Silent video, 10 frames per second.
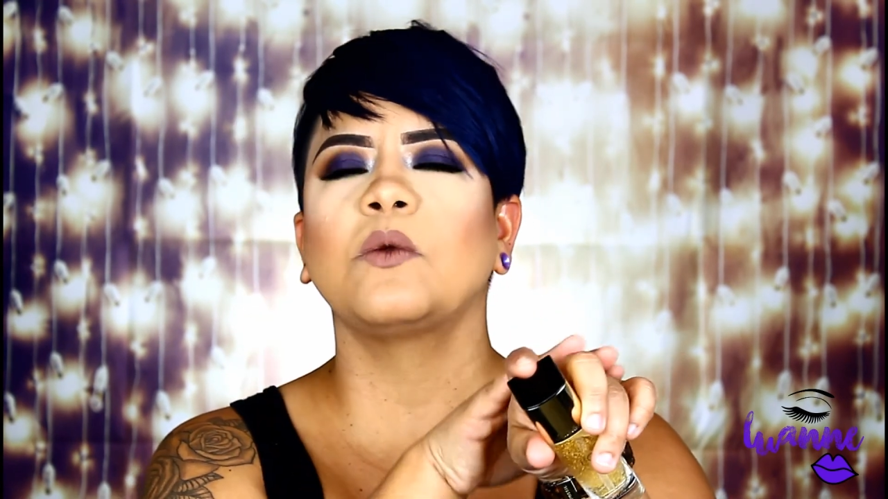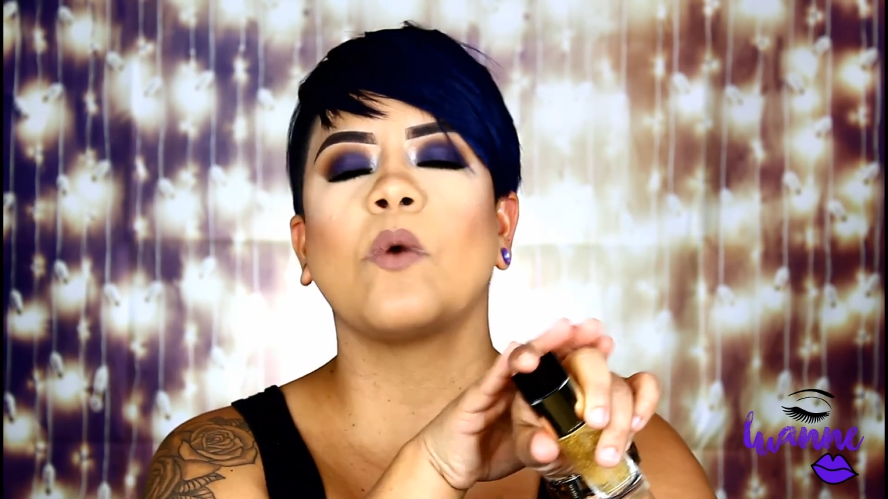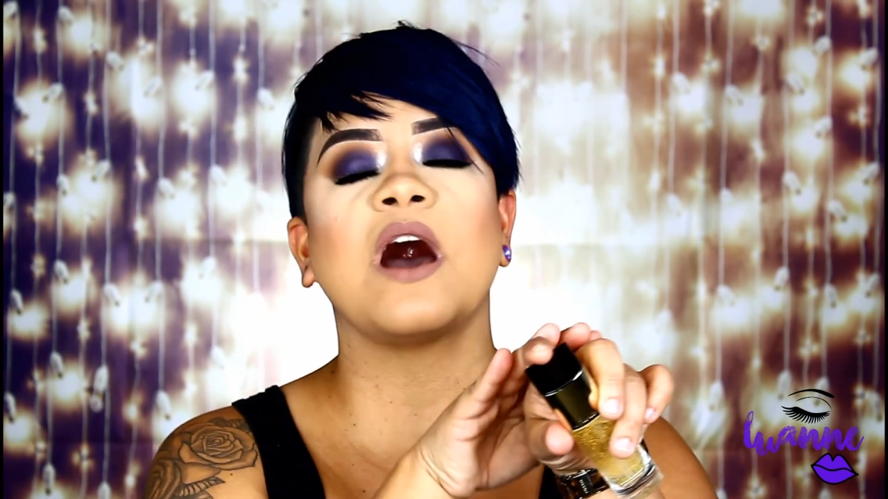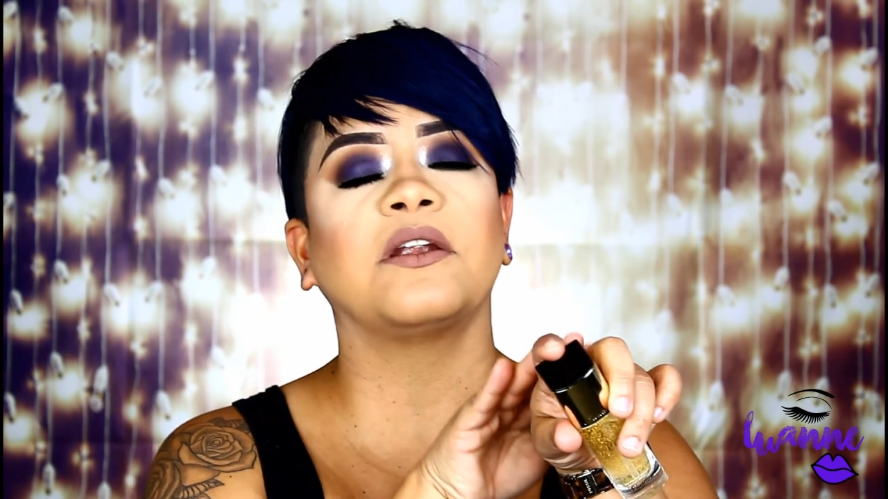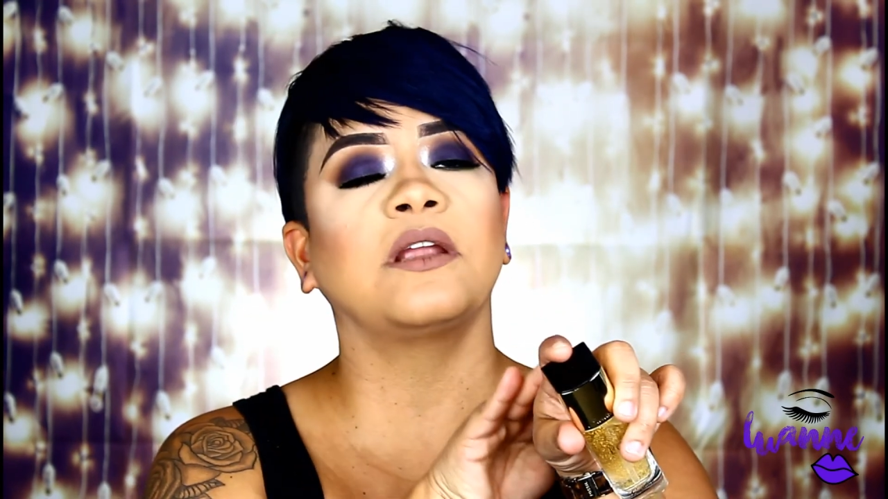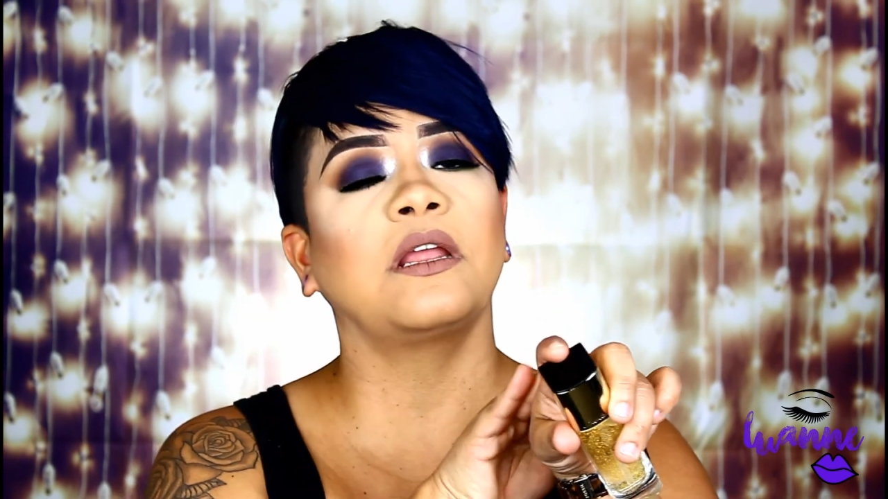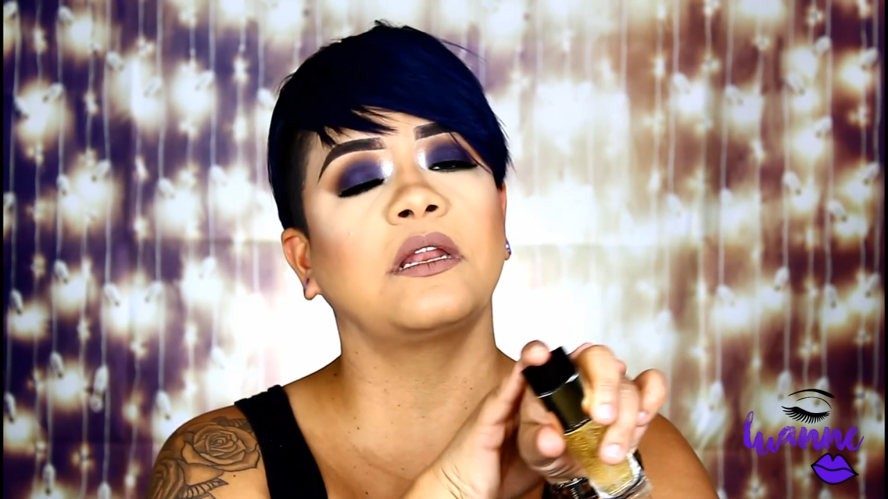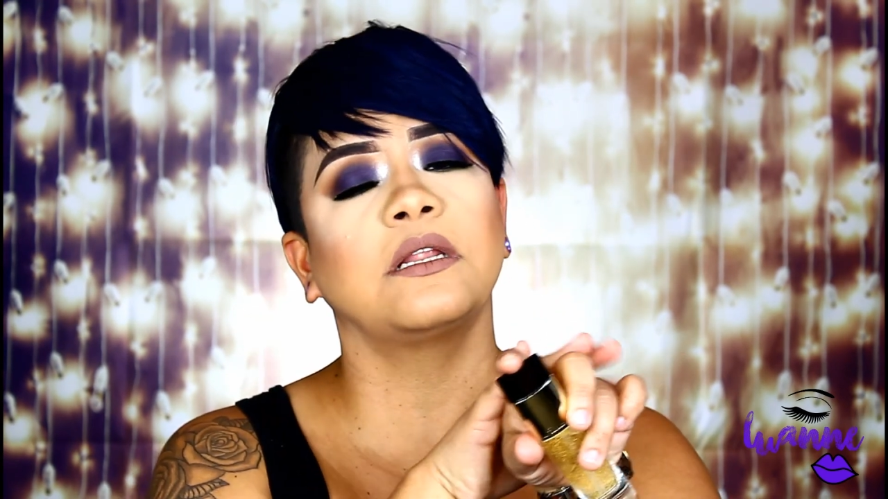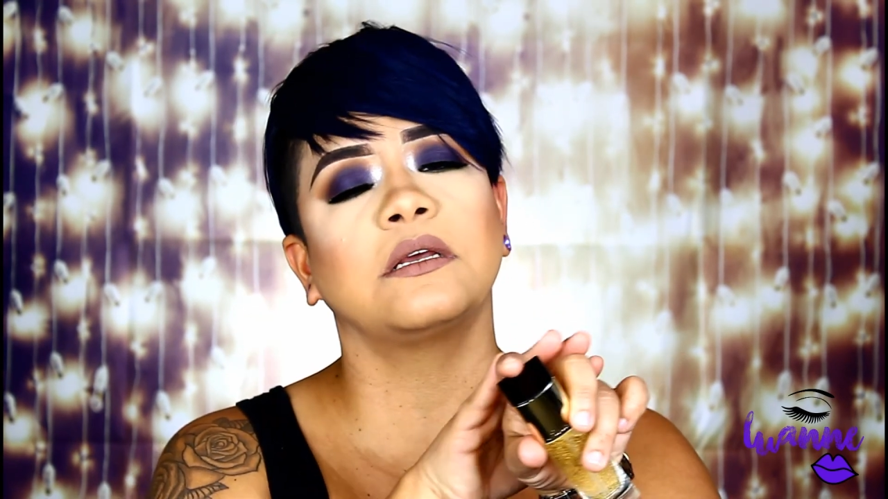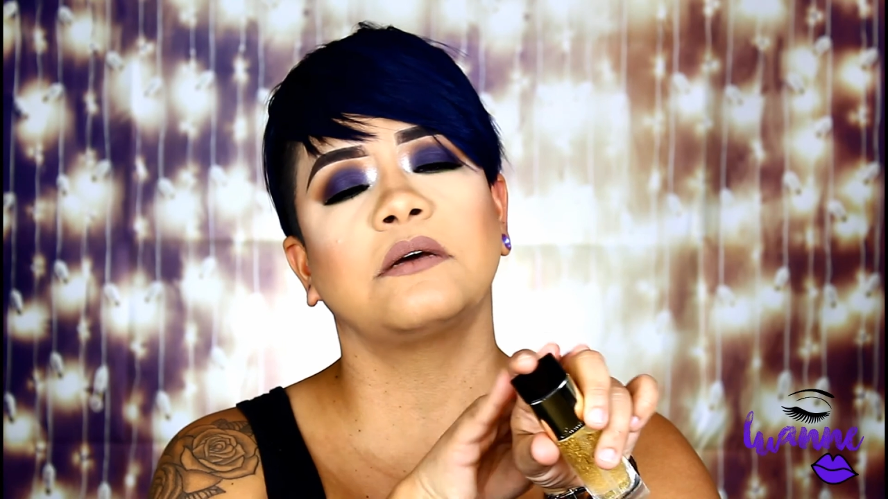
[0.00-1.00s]
water.
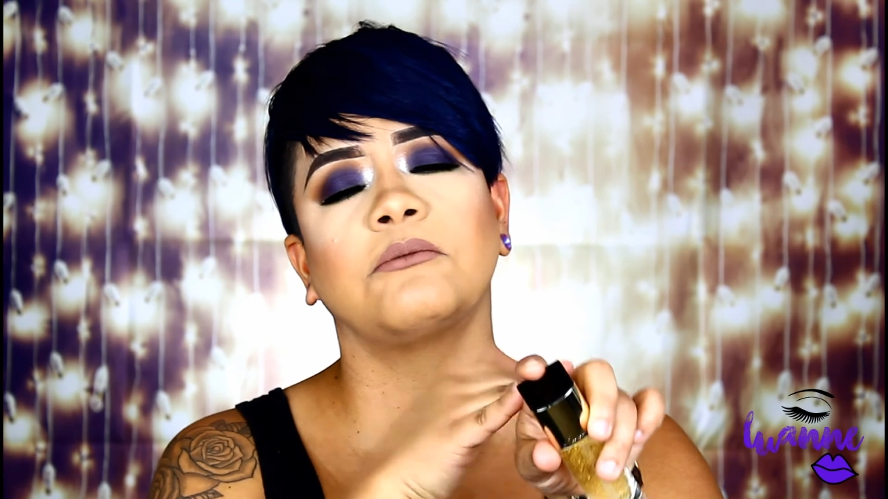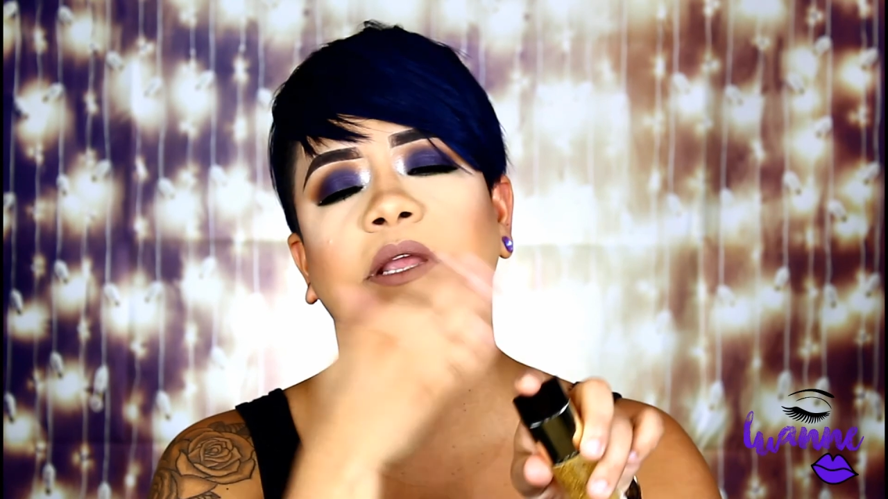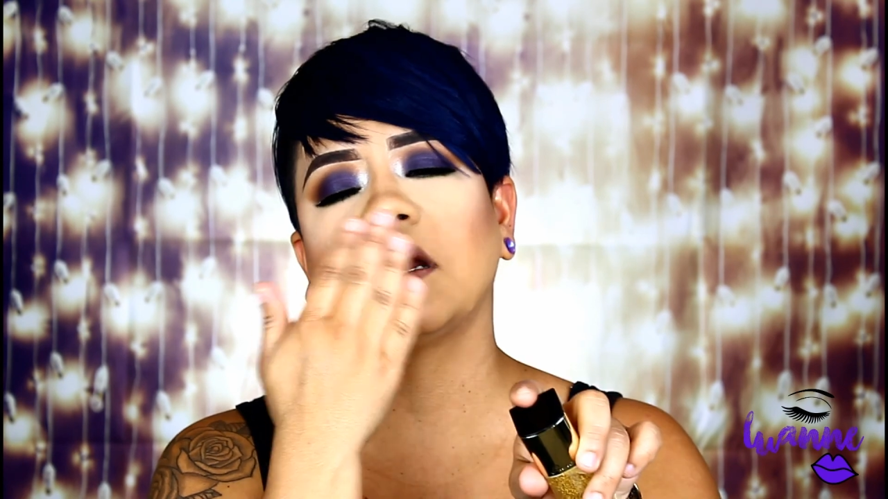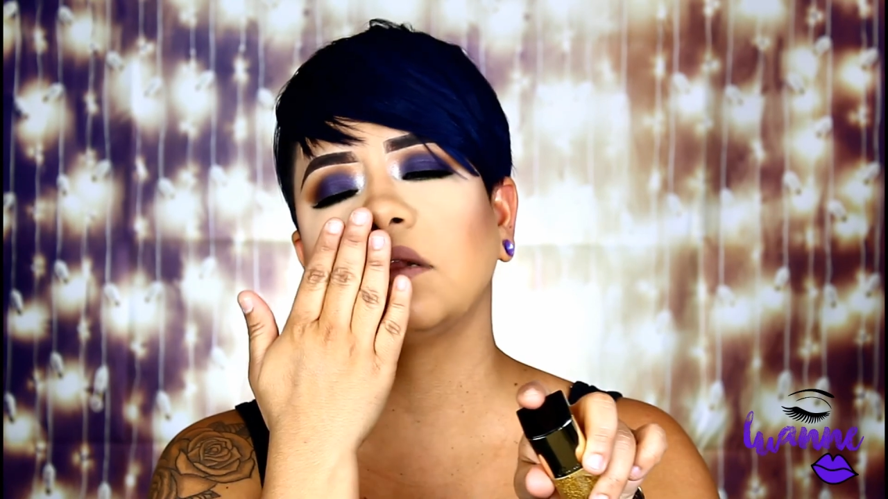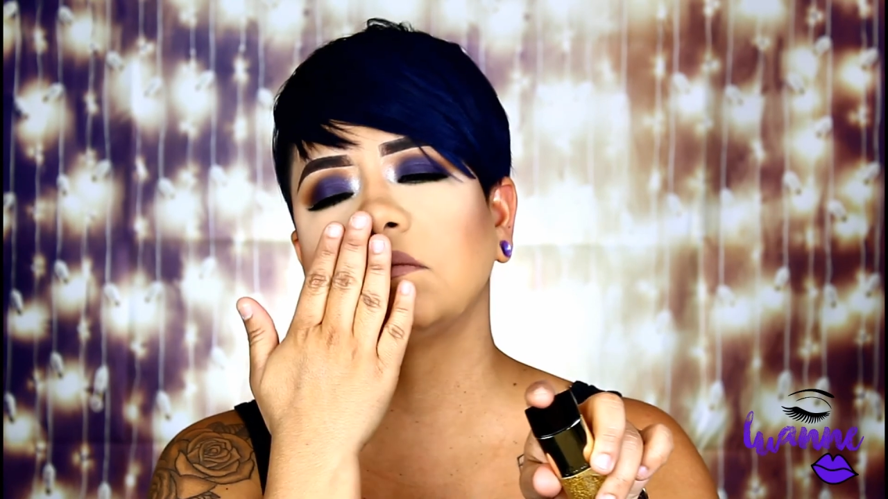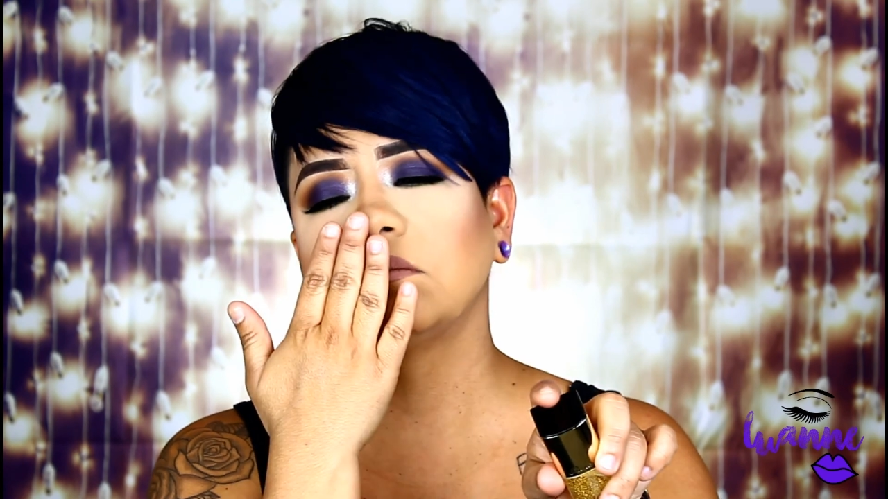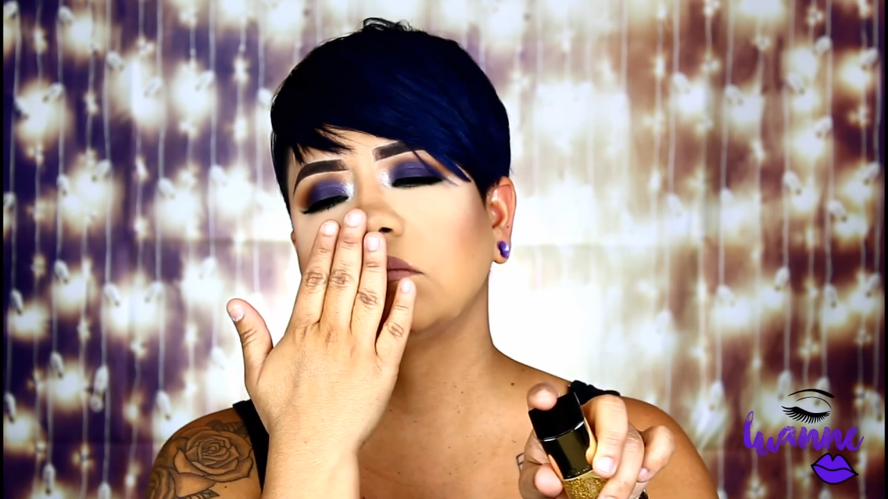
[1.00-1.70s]
And oh my God,